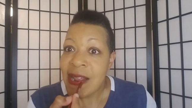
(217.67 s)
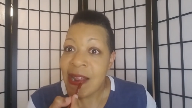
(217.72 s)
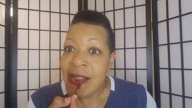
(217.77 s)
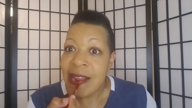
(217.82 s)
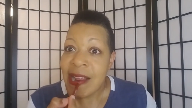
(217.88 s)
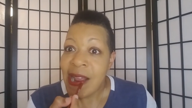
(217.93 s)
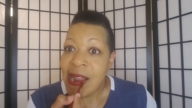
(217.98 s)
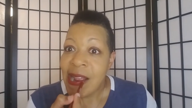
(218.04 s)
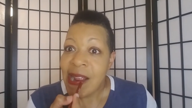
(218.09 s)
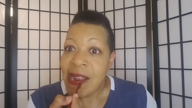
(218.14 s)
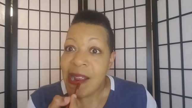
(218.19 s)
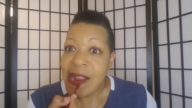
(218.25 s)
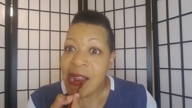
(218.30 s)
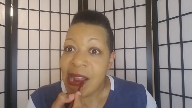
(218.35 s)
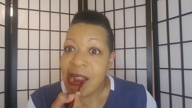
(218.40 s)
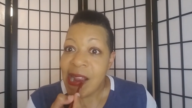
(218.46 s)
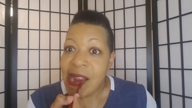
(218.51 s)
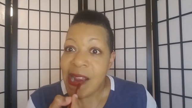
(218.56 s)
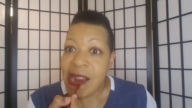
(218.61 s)

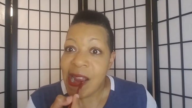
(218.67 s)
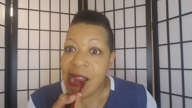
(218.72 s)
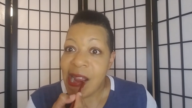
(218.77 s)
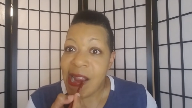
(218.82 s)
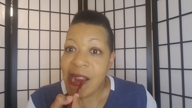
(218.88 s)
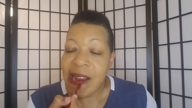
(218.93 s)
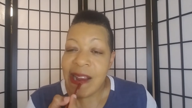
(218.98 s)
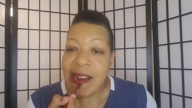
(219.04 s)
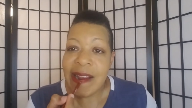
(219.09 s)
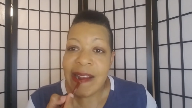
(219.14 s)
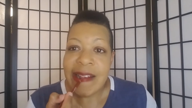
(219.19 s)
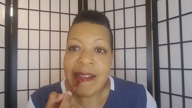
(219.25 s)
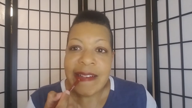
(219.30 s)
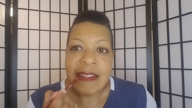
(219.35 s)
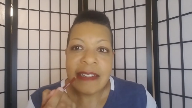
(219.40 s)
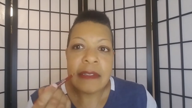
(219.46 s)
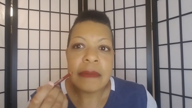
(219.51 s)
Nobody speaks.